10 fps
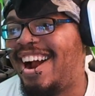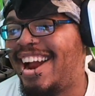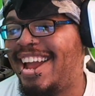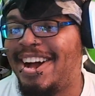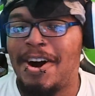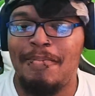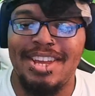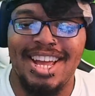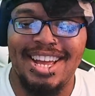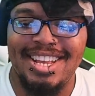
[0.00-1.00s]
right. I hope you
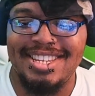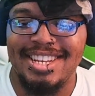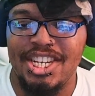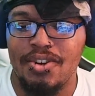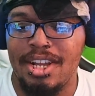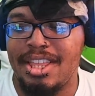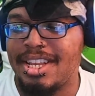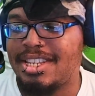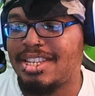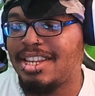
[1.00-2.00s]
guys enjoyed
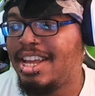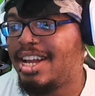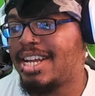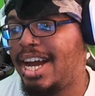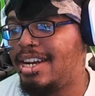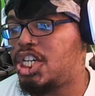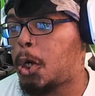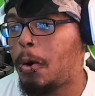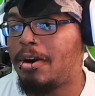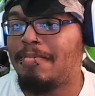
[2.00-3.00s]
this. Kind of
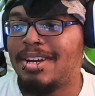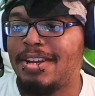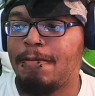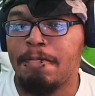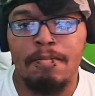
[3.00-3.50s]
short, but,